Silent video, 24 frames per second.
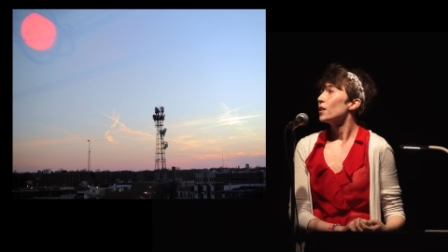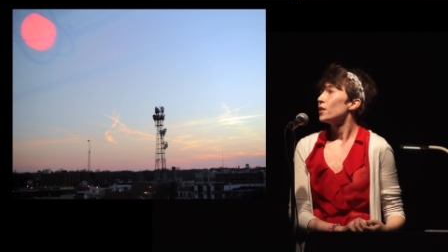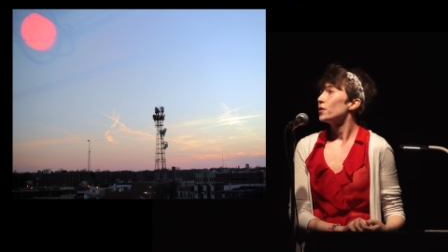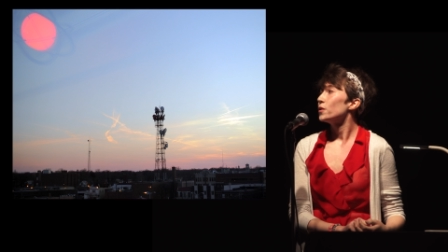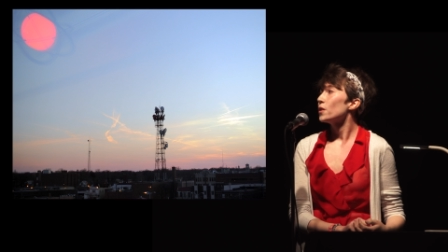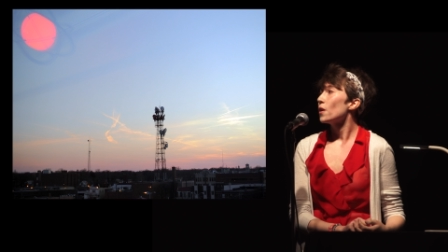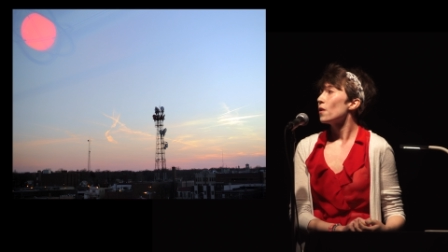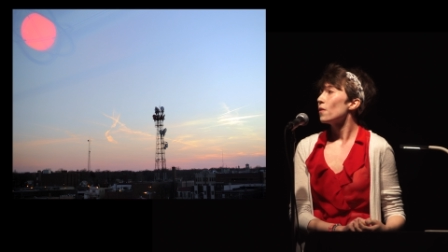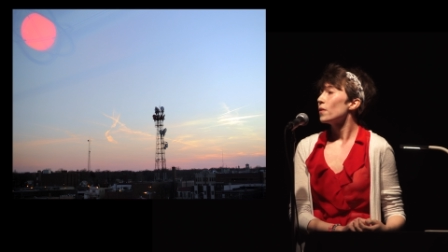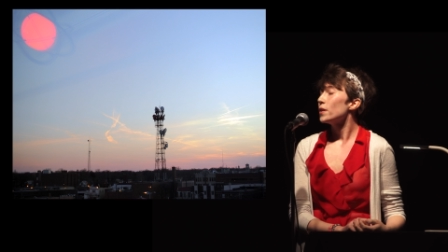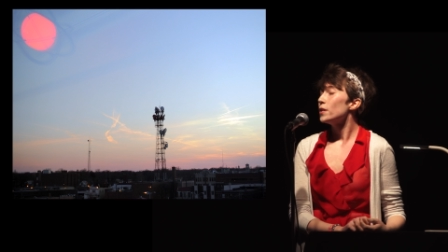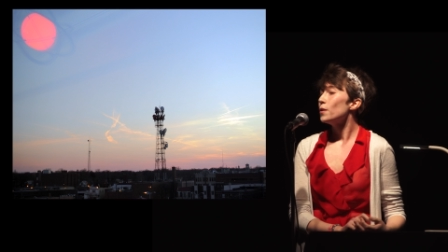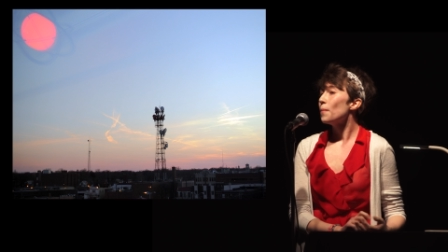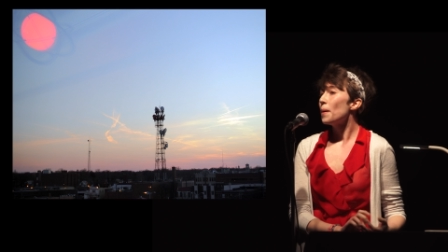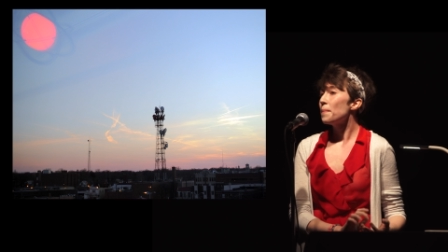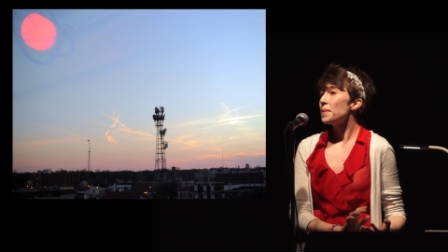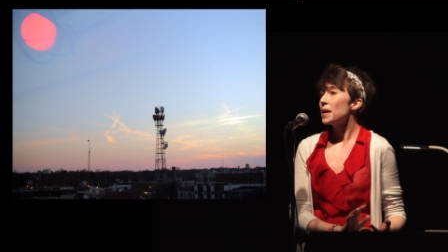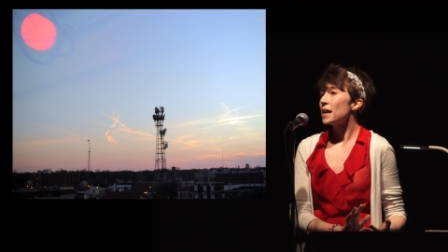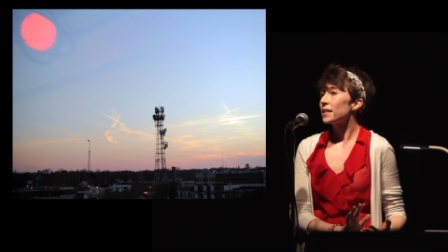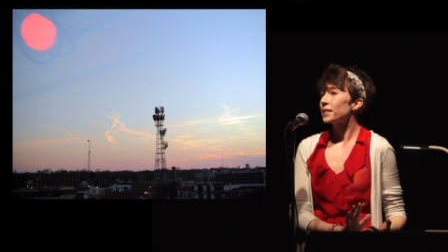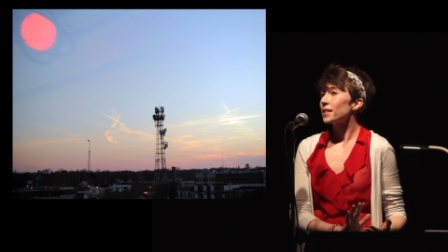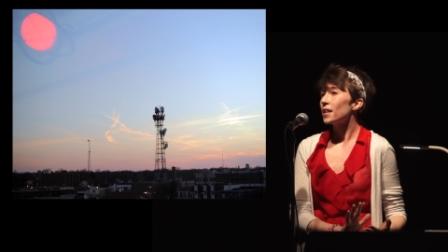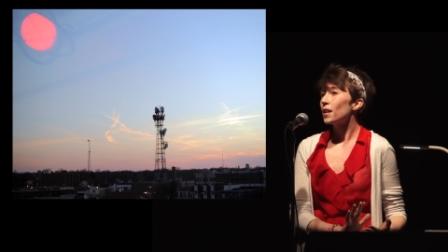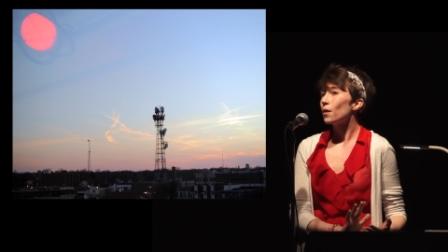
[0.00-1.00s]
So you might
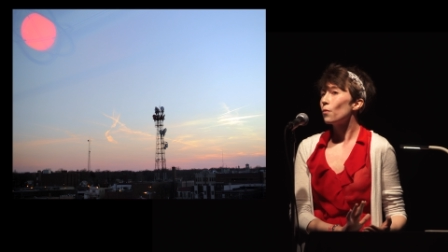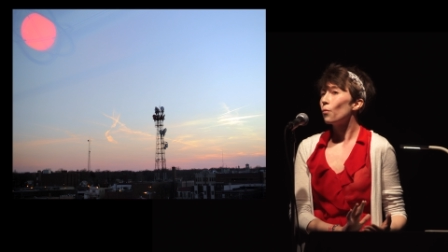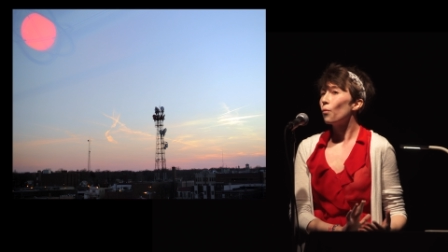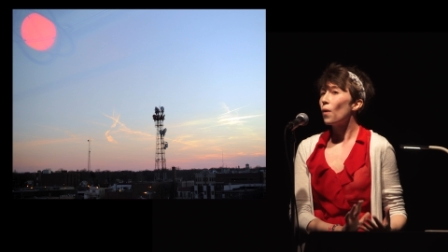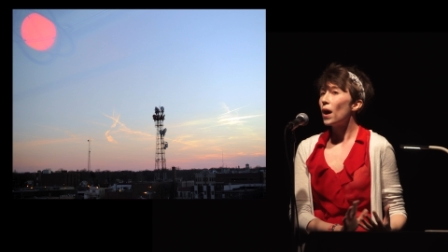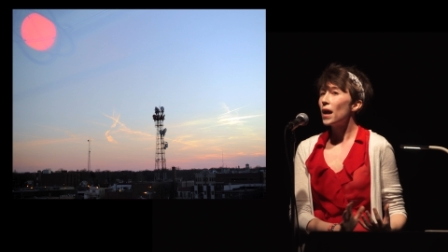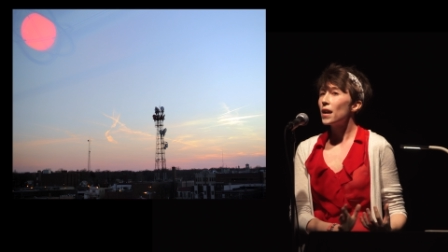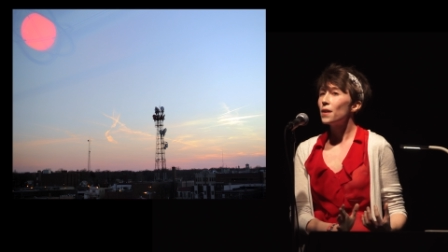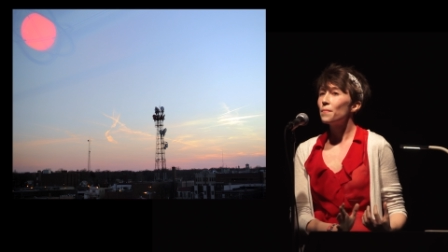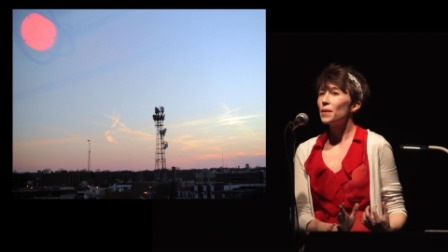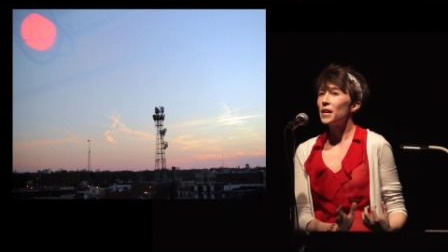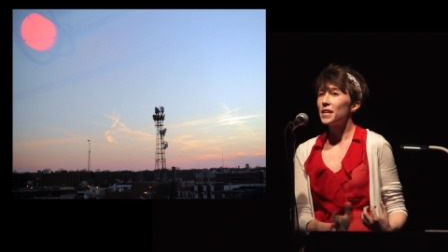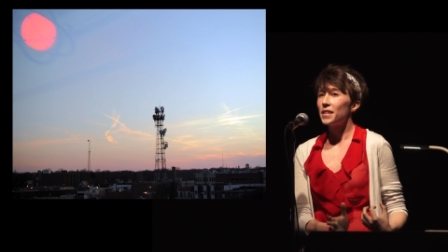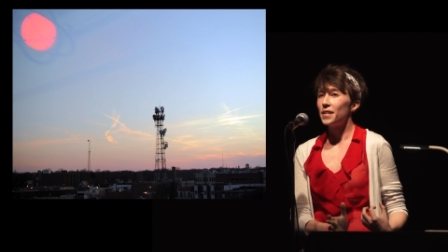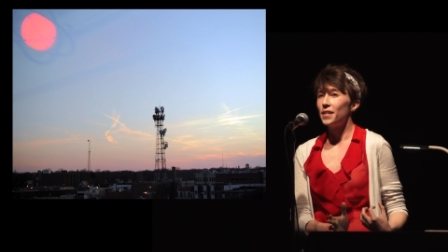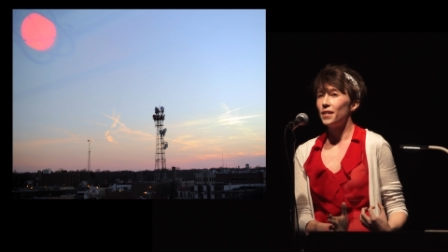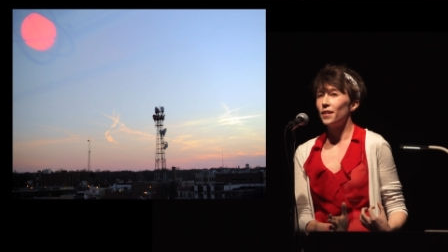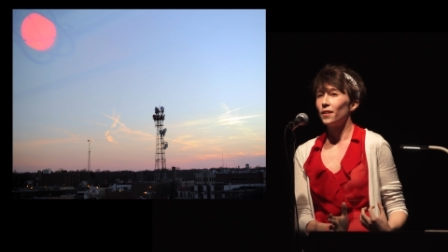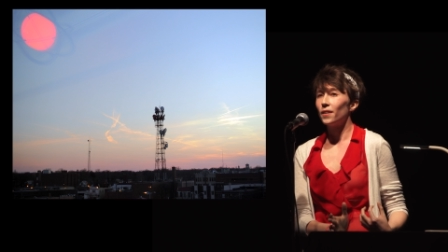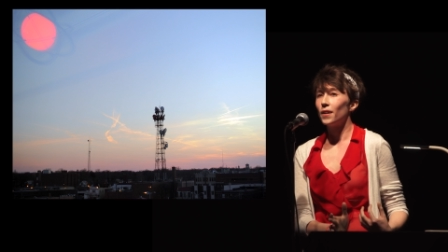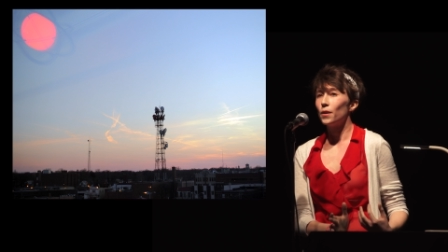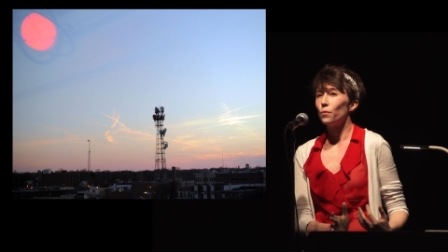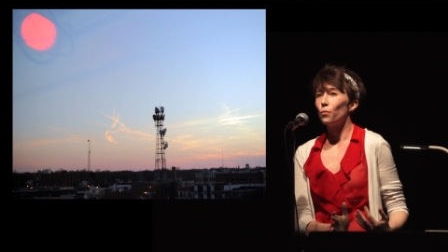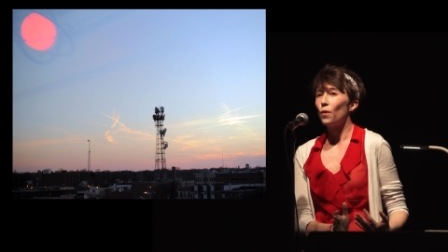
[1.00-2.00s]
be asking, why am I
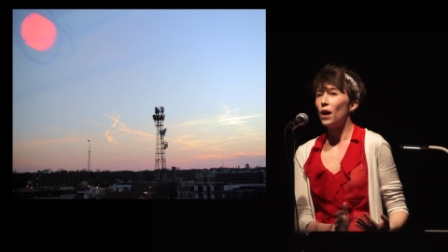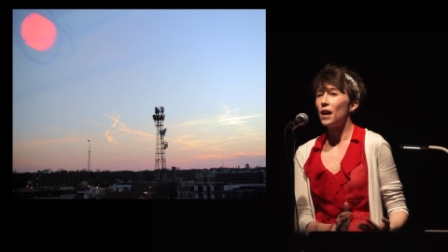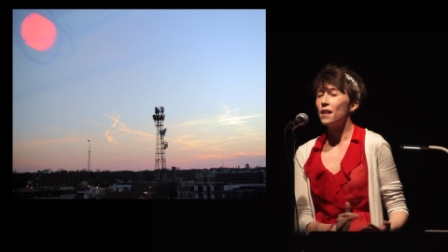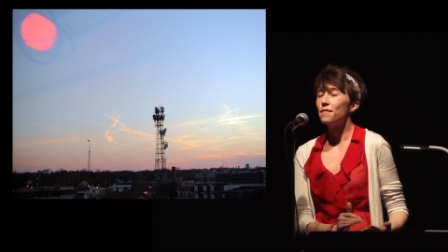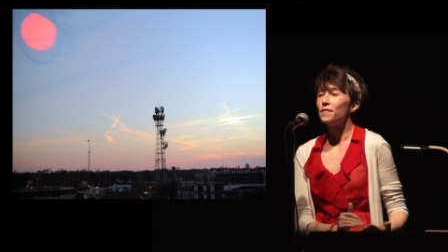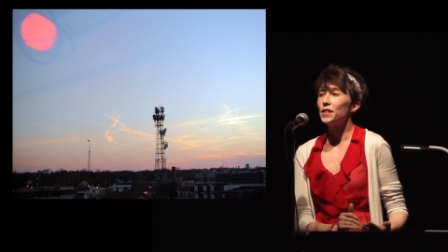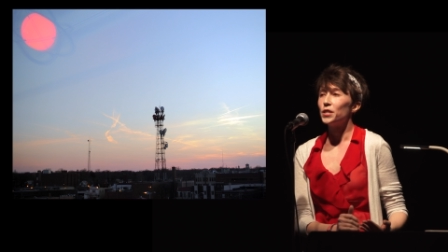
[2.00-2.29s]
here and why